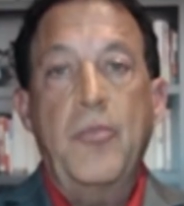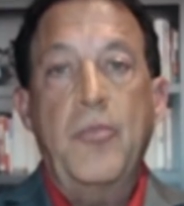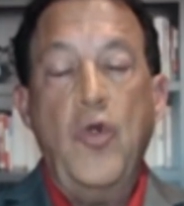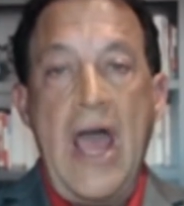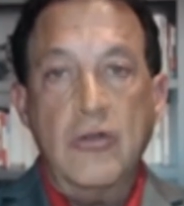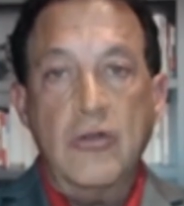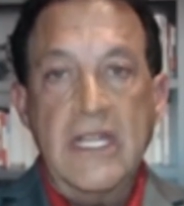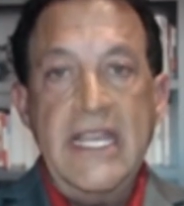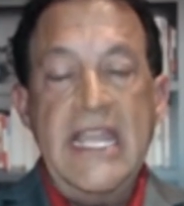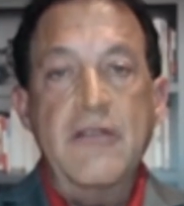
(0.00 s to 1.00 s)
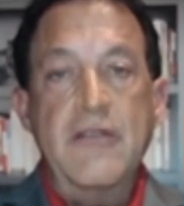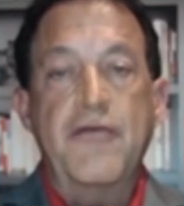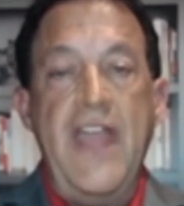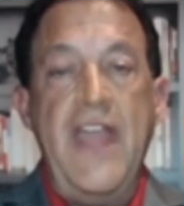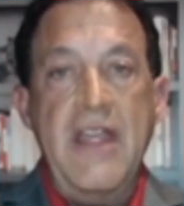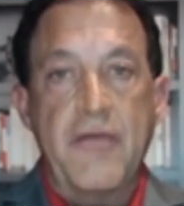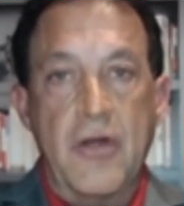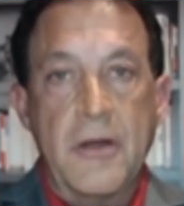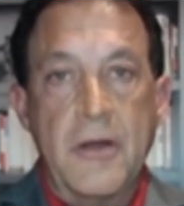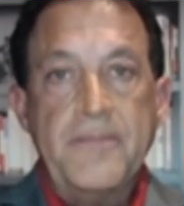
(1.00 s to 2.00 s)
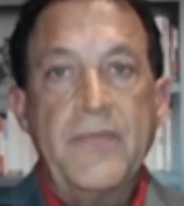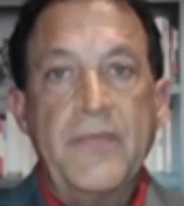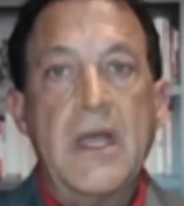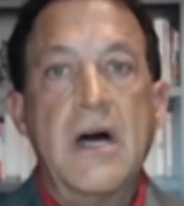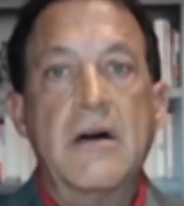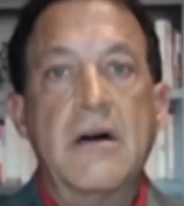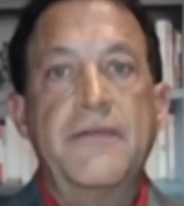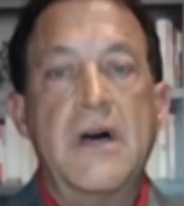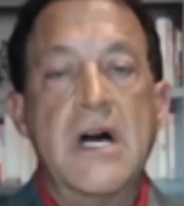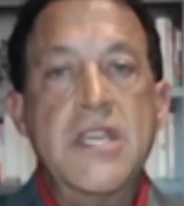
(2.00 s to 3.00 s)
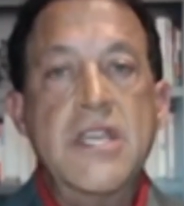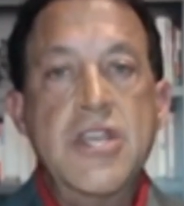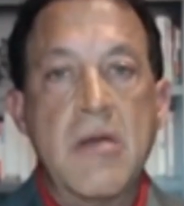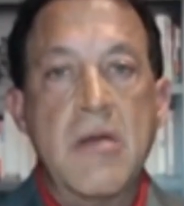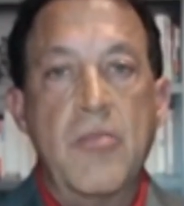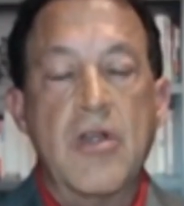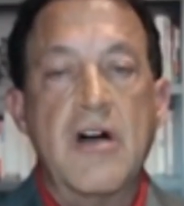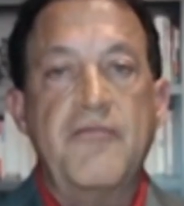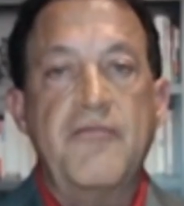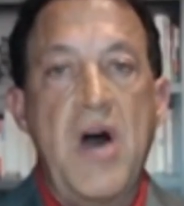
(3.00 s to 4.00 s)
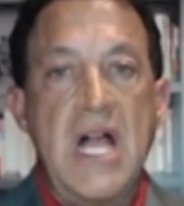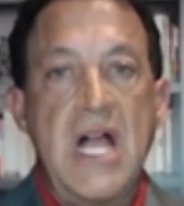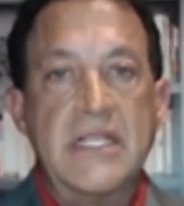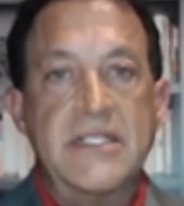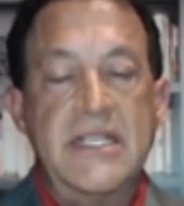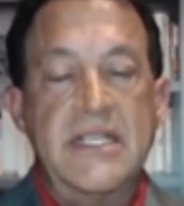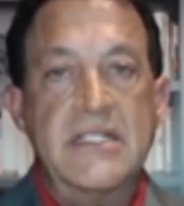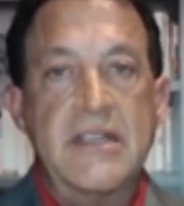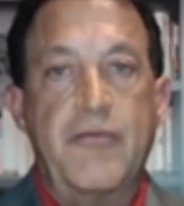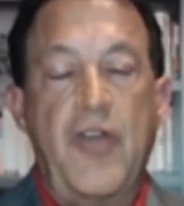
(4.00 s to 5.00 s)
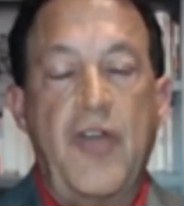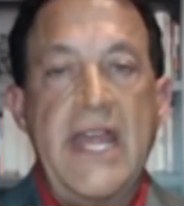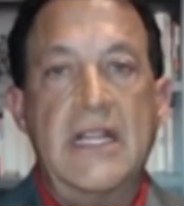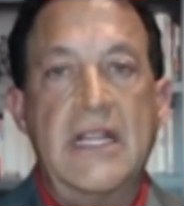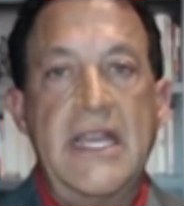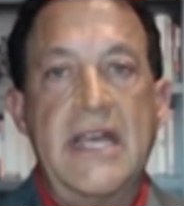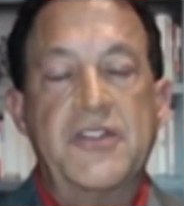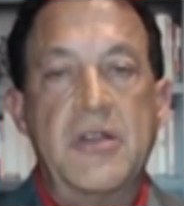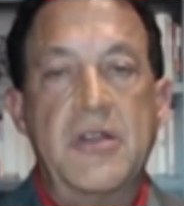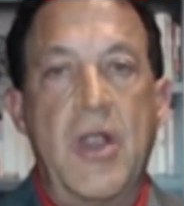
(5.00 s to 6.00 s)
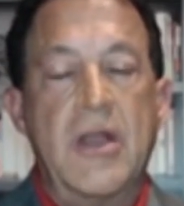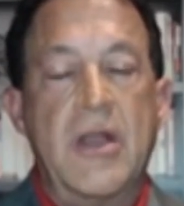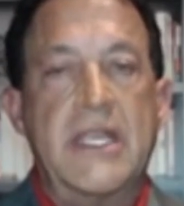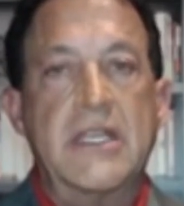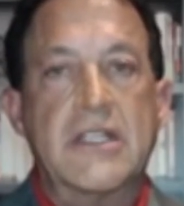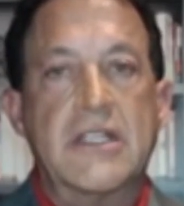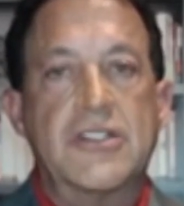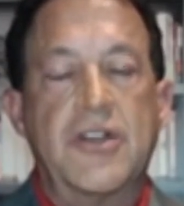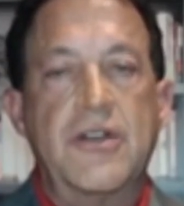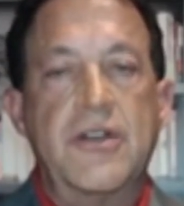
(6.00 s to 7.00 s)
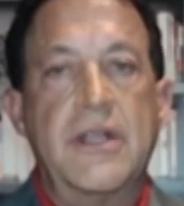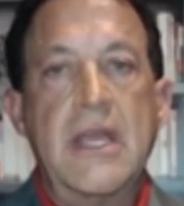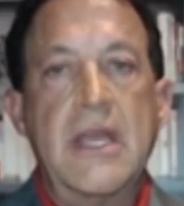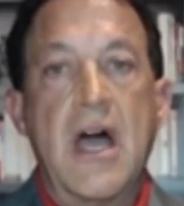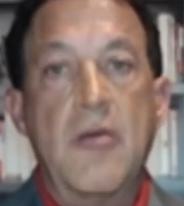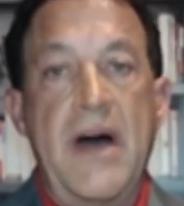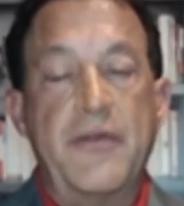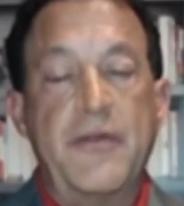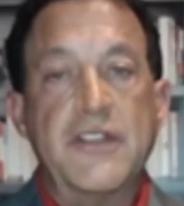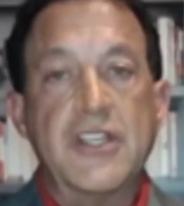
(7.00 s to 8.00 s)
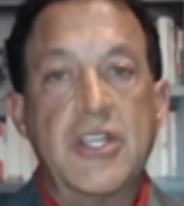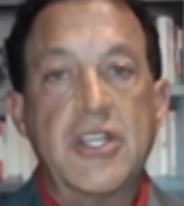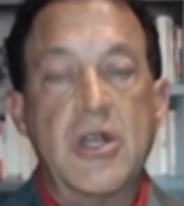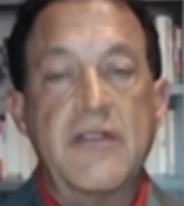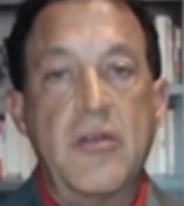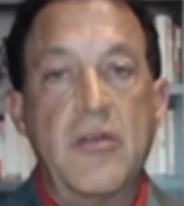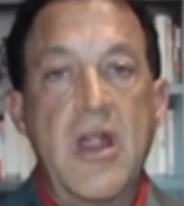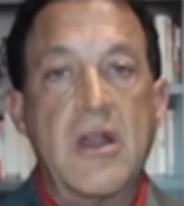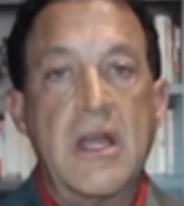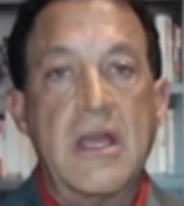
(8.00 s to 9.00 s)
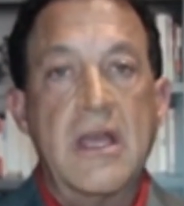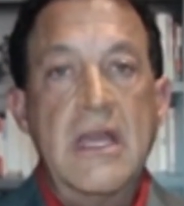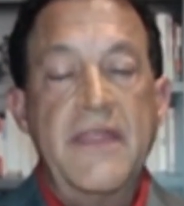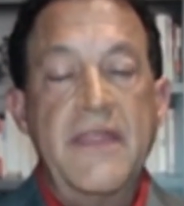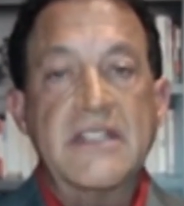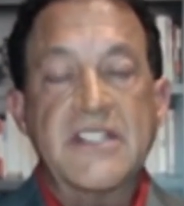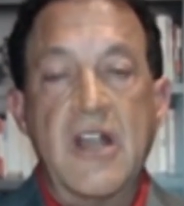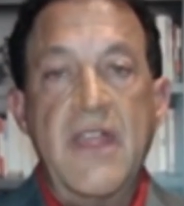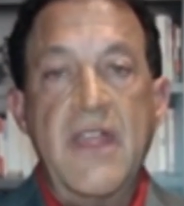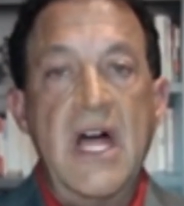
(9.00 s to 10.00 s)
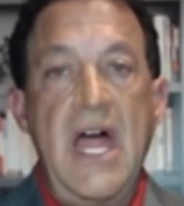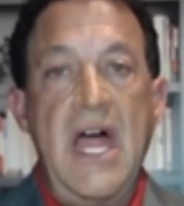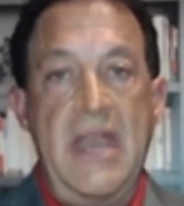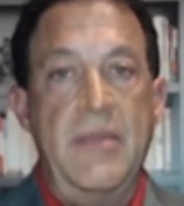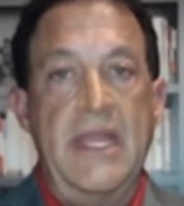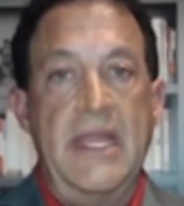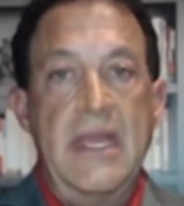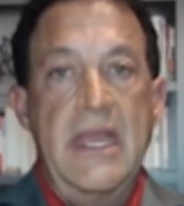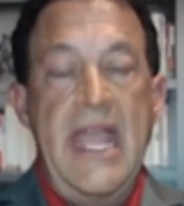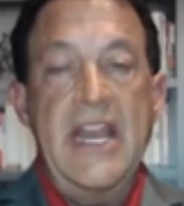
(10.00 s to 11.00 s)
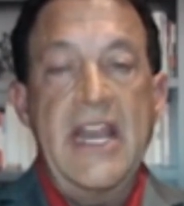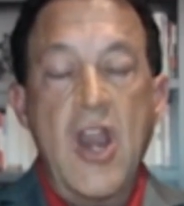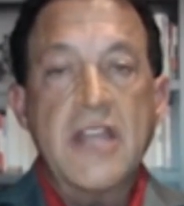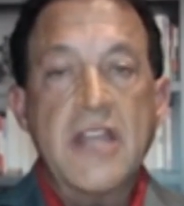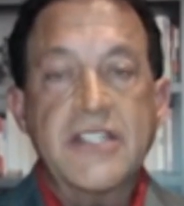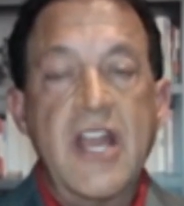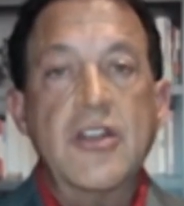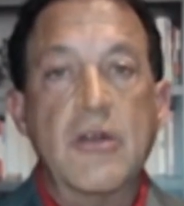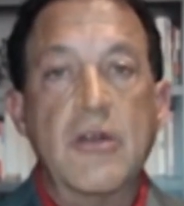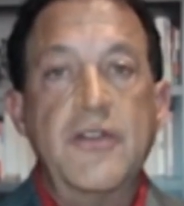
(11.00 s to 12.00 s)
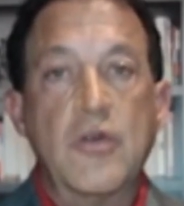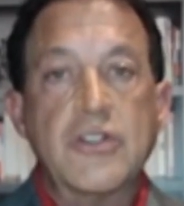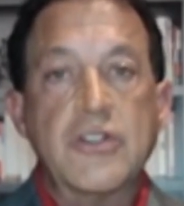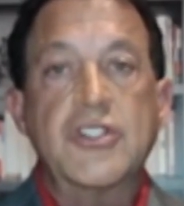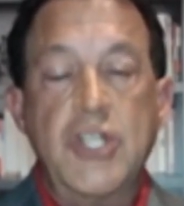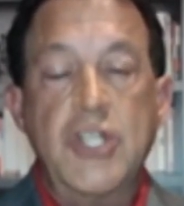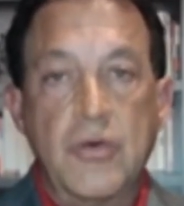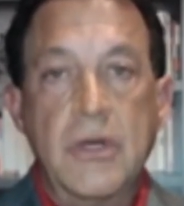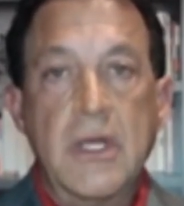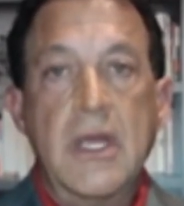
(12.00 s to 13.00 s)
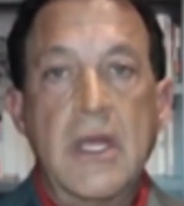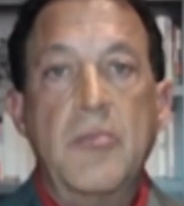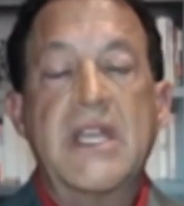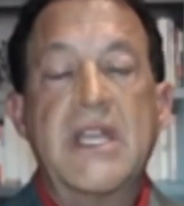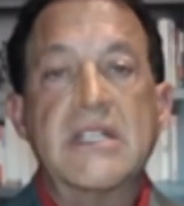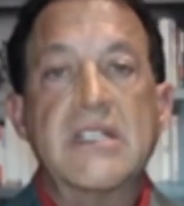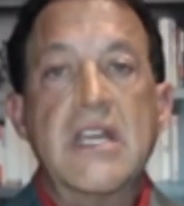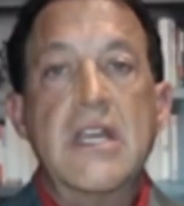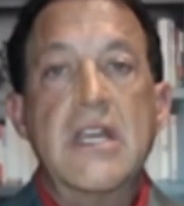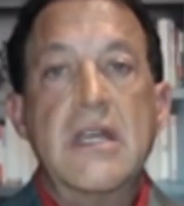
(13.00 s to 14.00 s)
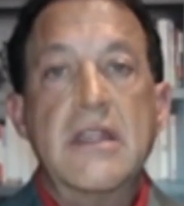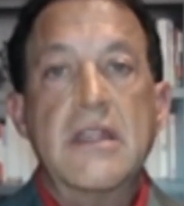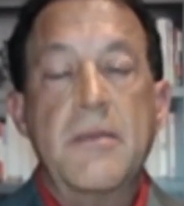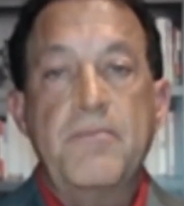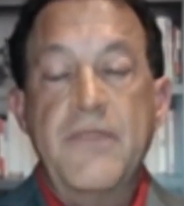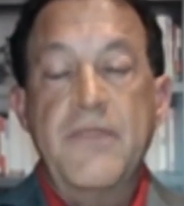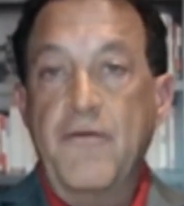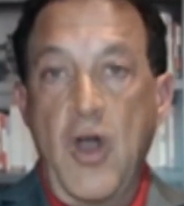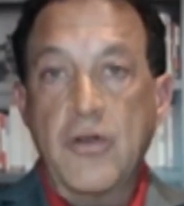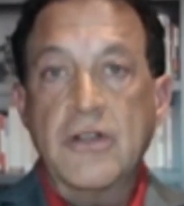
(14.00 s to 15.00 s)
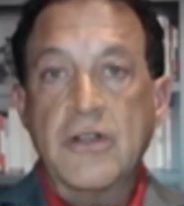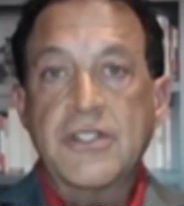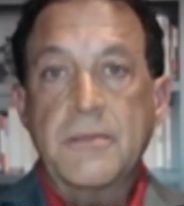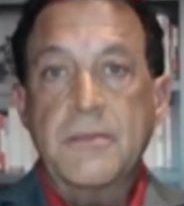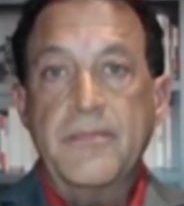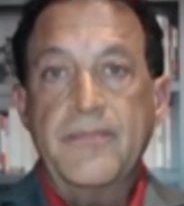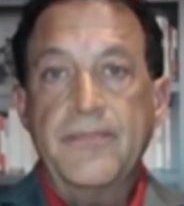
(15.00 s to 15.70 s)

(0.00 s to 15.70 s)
proudly in favor of a number of policies that, frankly, as an American concerned about the security of America, that scare the hell out of me. And it ought to scare your viewers too, because the, the voters